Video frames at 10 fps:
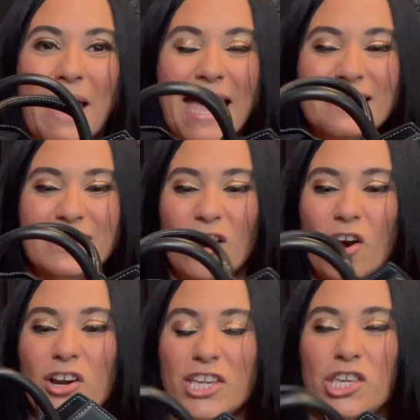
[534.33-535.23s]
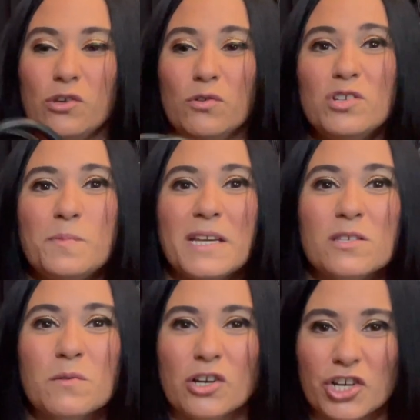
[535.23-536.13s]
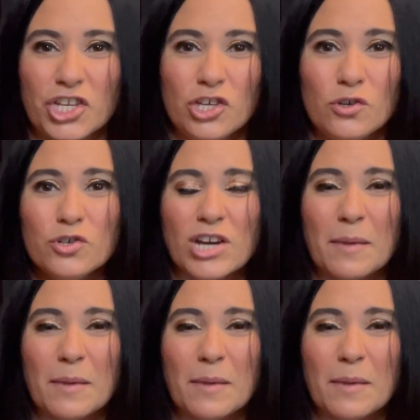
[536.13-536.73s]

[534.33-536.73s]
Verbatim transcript: bags that aren't huge because when they're huge,